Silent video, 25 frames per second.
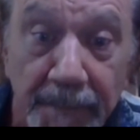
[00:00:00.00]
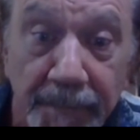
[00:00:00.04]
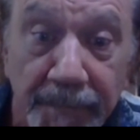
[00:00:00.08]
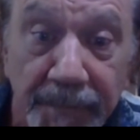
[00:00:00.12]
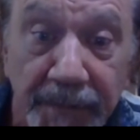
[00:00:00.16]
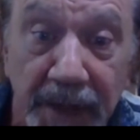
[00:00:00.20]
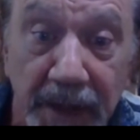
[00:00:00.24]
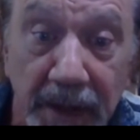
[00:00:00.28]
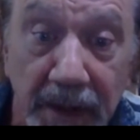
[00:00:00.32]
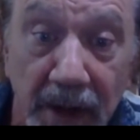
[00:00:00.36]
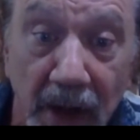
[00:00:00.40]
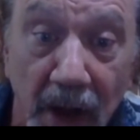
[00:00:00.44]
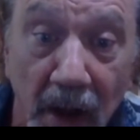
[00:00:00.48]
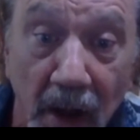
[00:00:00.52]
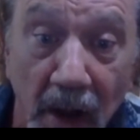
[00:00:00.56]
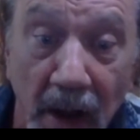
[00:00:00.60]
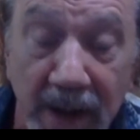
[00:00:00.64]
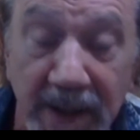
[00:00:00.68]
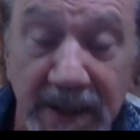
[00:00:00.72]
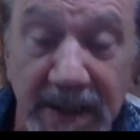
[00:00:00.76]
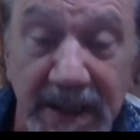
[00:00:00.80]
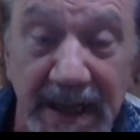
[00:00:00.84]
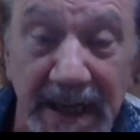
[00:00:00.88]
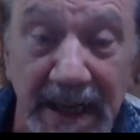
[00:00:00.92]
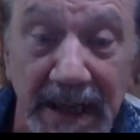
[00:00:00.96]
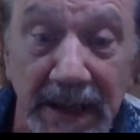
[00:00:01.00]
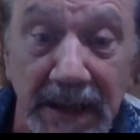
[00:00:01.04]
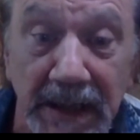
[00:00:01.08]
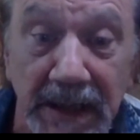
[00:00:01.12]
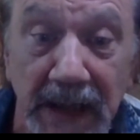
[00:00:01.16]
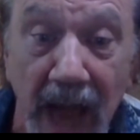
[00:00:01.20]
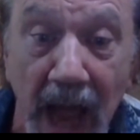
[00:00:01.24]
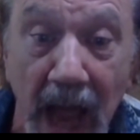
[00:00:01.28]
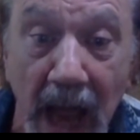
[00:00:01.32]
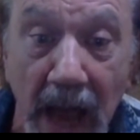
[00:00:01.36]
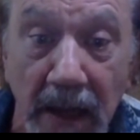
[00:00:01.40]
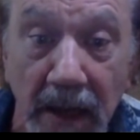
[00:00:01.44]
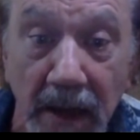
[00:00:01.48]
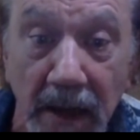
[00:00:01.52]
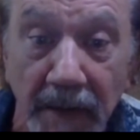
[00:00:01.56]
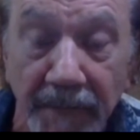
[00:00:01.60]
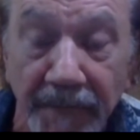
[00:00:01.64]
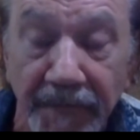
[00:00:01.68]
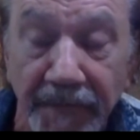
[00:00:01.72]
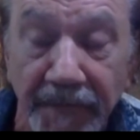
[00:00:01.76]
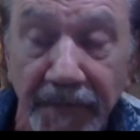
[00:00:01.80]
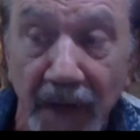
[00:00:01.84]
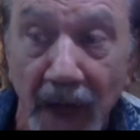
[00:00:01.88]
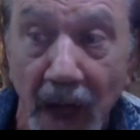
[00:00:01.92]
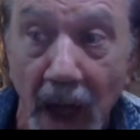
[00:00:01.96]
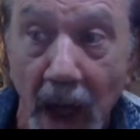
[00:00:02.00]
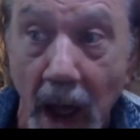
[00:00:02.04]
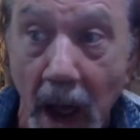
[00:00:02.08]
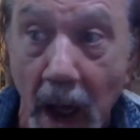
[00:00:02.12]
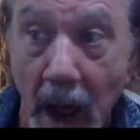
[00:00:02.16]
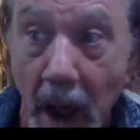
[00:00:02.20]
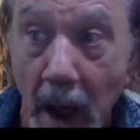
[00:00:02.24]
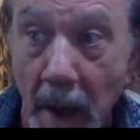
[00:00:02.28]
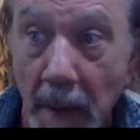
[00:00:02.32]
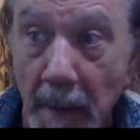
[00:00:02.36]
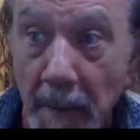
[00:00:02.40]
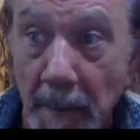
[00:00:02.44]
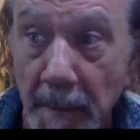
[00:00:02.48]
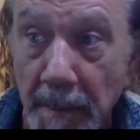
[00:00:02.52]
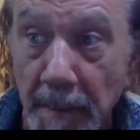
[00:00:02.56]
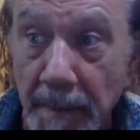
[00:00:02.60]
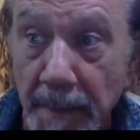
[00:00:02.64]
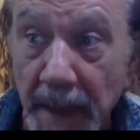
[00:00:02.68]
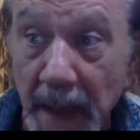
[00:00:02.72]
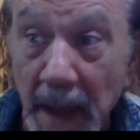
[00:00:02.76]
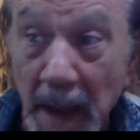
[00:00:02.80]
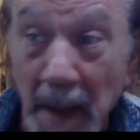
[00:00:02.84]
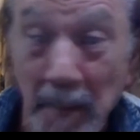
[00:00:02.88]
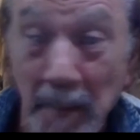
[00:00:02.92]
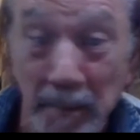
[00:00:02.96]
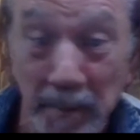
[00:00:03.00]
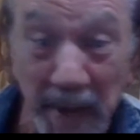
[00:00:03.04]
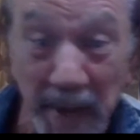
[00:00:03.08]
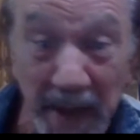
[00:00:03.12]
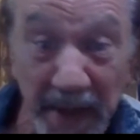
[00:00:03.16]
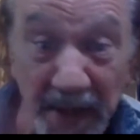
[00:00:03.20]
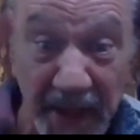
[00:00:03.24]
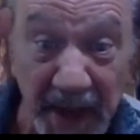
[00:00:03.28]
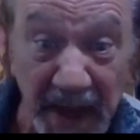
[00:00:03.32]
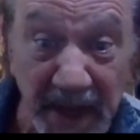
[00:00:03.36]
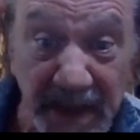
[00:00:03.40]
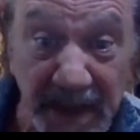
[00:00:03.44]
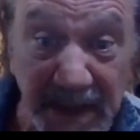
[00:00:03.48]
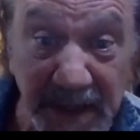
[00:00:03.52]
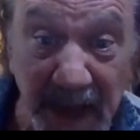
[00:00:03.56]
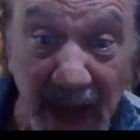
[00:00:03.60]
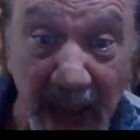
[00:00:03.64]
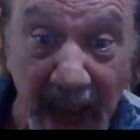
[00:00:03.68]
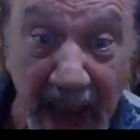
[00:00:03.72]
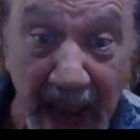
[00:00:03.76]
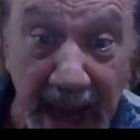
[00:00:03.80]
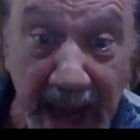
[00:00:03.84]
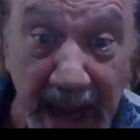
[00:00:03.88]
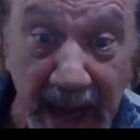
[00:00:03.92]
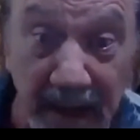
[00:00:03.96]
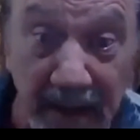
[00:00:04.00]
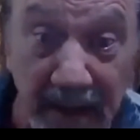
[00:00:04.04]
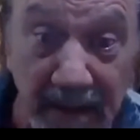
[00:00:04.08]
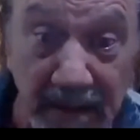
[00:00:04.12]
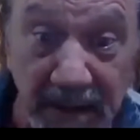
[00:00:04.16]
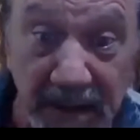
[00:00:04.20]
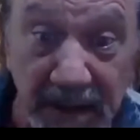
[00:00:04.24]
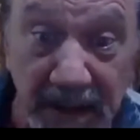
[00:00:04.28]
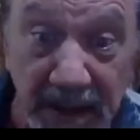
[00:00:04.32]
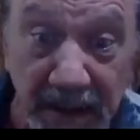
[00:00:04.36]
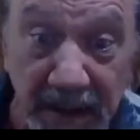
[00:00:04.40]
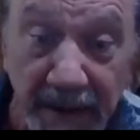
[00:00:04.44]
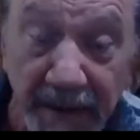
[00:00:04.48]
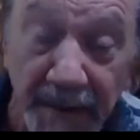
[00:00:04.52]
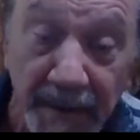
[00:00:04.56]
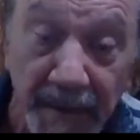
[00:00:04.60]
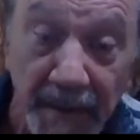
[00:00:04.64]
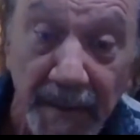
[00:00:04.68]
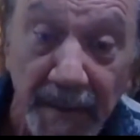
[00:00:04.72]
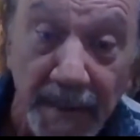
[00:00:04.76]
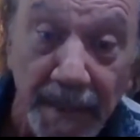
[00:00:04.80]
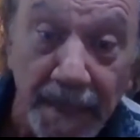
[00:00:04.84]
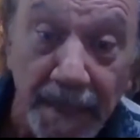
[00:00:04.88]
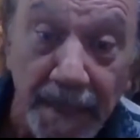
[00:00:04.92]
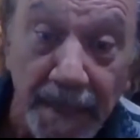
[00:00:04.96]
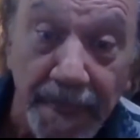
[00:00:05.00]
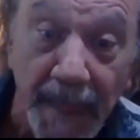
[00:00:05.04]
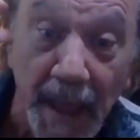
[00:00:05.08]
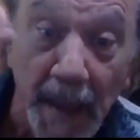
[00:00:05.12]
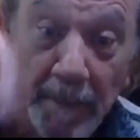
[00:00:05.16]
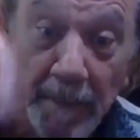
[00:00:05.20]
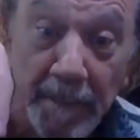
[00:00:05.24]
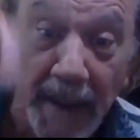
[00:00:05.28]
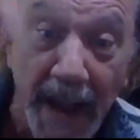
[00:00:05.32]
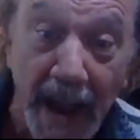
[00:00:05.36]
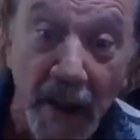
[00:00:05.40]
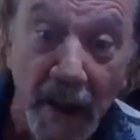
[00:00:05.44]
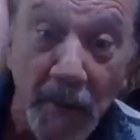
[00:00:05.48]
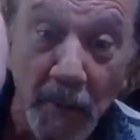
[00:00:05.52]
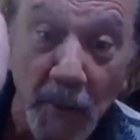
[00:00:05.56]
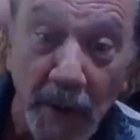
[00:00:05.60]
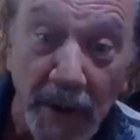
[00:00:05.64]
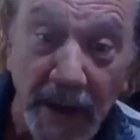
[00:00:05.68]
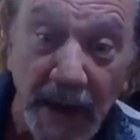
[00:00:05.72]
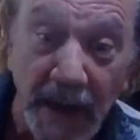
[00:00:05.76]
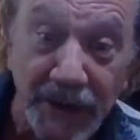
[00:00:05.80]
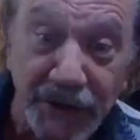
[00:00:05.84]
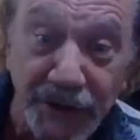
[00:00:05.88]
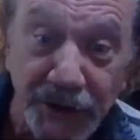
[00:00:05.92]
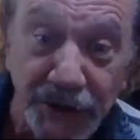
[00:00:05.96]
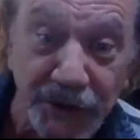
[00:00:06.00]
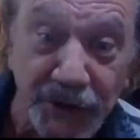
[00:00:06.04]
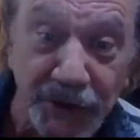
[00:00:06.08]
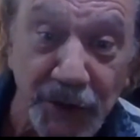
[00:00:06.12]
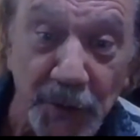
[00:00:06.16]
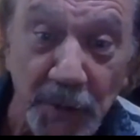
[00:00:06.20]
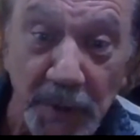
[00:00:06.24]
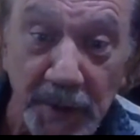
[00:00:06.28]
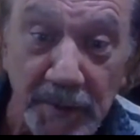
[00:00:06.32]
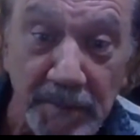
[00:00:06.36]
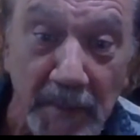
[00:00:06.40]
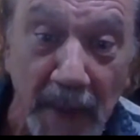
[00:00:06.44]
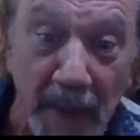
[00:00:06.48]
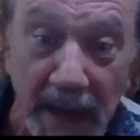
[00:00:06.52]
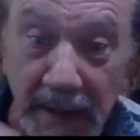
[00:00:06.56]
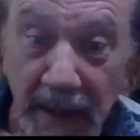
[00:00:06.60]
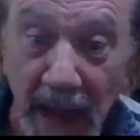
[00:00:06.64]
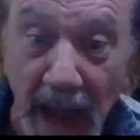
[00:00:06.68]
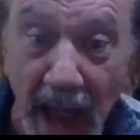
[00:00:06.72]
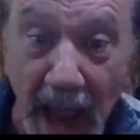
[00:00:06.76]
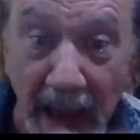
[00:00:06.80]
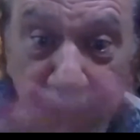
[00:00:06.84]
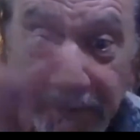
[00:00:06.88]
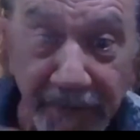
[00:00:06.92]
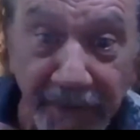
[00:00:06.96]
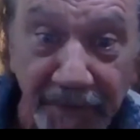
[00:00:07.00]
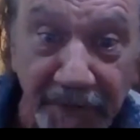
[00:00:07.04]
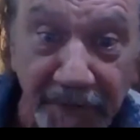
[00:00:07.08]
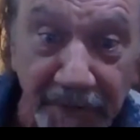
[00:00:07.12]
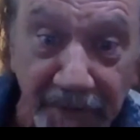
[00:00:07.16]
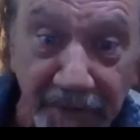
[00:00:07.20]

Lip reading: I see a lot of pithy sayings about what I should do with my life.